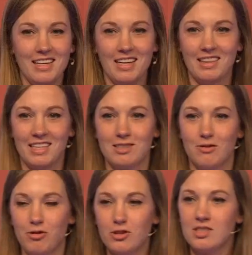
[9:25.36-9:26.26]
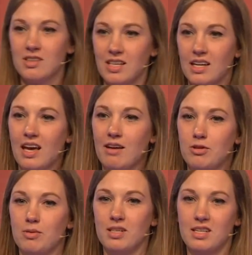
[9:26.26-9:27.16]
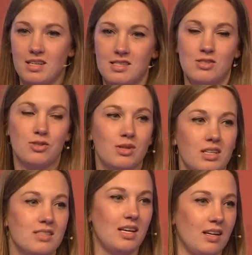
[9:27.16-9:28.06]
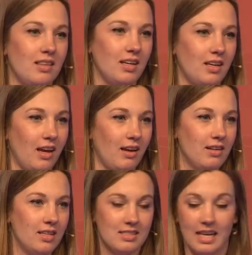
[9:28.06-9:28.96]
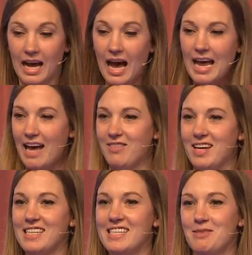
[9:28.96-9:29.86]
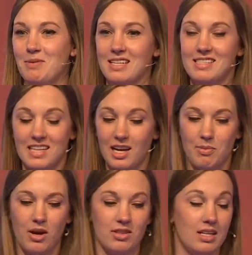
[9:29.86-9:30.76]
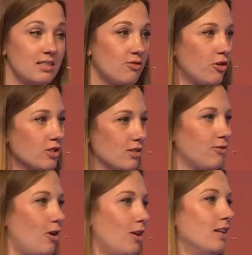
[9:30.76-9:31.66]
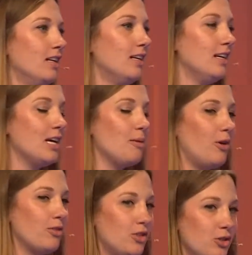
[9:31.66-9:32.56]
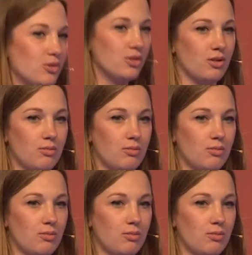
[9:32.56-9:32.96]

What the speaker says: And that's the first thing everyone does during design thinking. It's like, I have an idea, but it's not about that. It's first of all about the user.